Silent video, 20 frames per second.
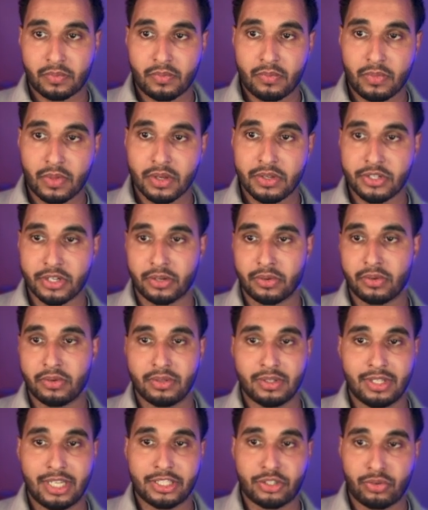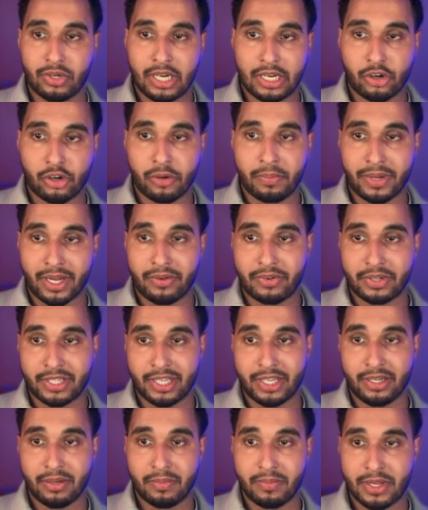So literally copy
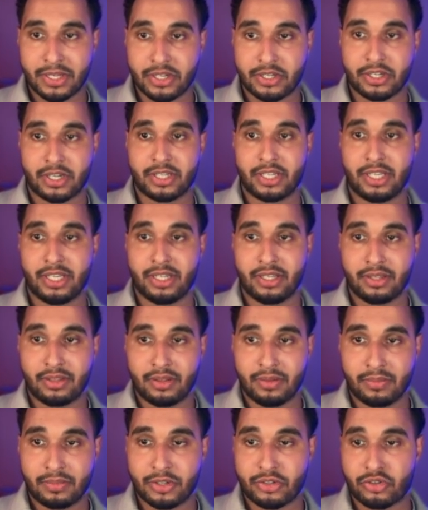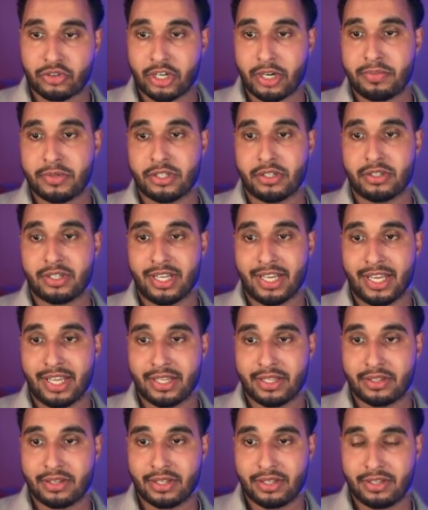everything, message ID, description,
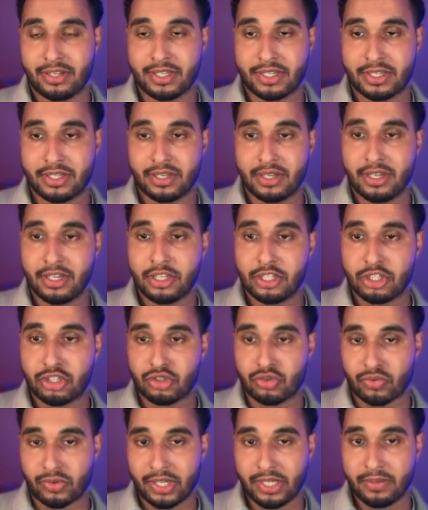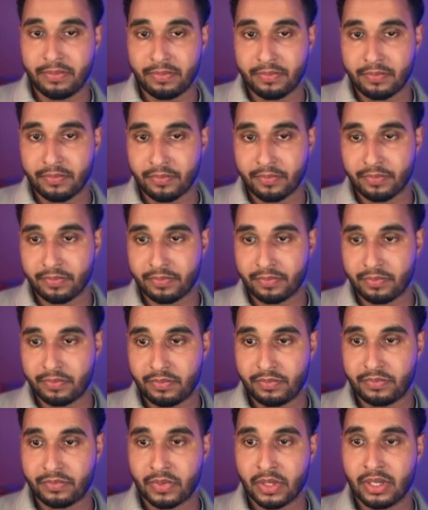and this string.
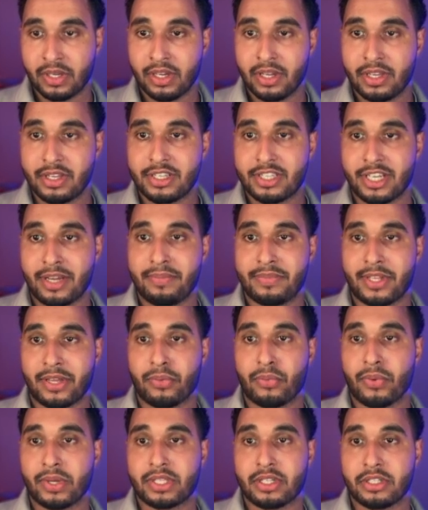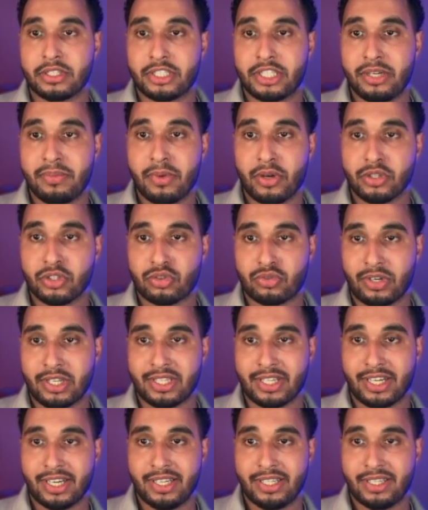Same thing with Gmail thread
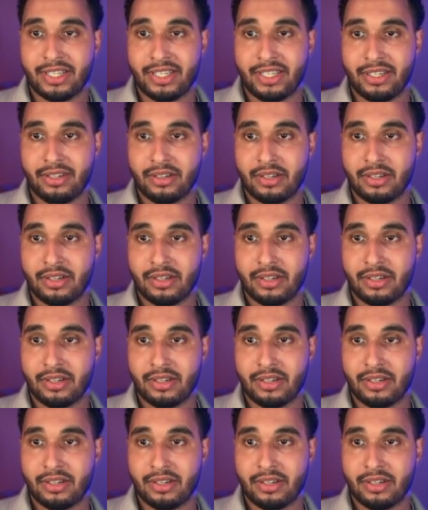ID.